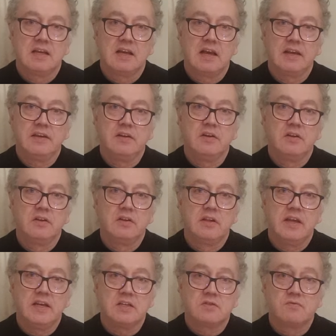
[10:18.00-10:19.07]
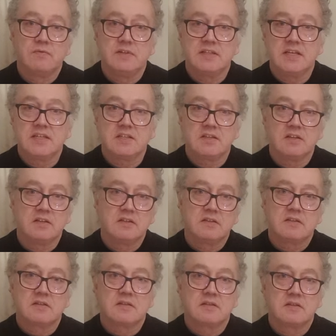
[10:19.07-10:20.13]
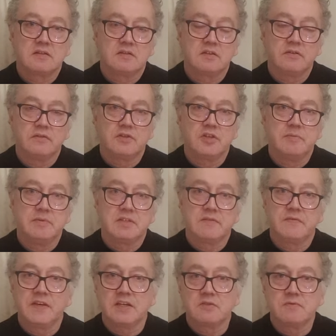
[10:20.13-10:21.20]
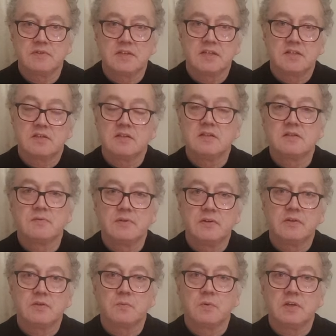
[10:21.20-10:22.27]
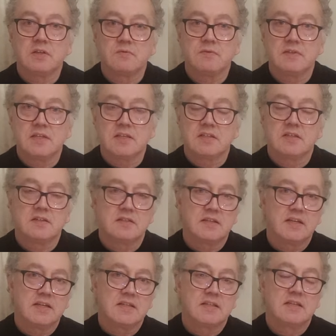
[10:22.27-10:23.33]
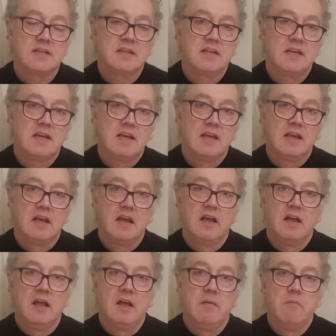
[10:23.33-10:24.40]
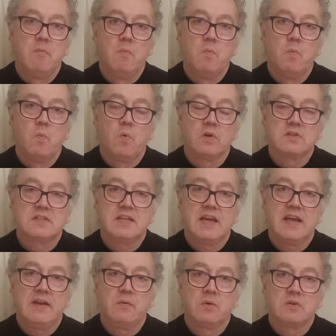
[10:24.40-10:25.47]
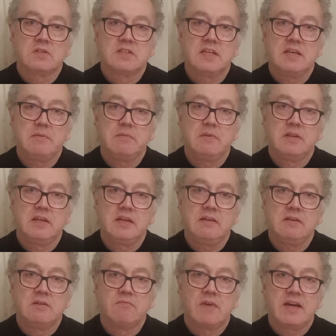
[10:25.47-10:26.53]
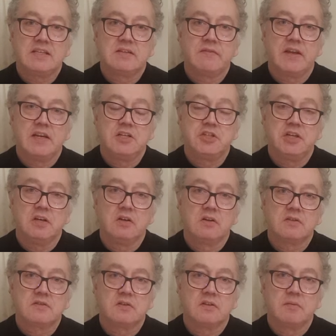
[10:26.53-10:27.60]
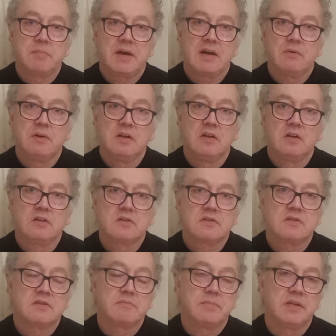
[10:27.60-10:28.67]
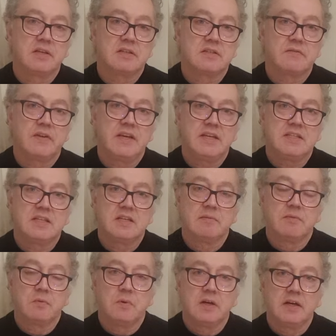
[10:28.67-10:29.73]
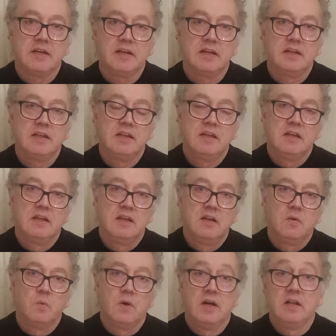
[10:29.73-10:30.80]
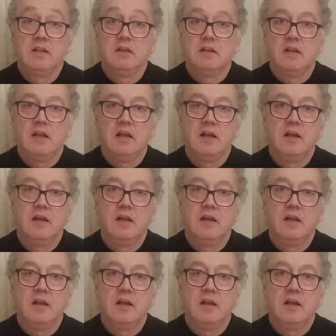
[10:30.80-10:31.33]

and you know its resistance. So assume it's a fixed resistance. We know what its resistance is. What's the rate of energy loss or the power loss because of heating up the wire? Well,